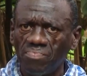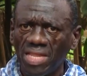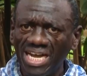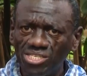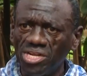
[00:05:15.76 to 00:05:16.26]

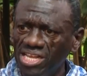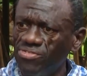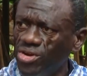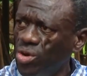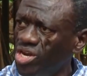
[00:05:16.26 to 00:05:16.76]
Actually,
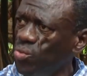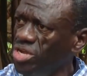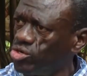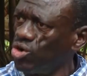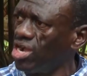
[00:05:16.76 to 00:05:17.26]
even when we
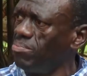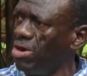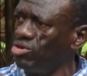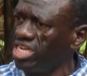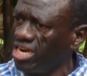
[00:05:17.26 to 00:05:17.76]
talk
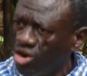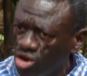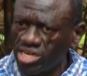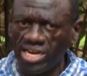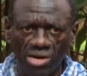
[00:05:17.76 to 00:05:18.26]
about a
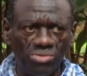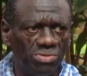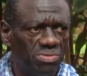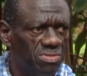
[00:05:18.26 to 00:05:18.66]
lockdown,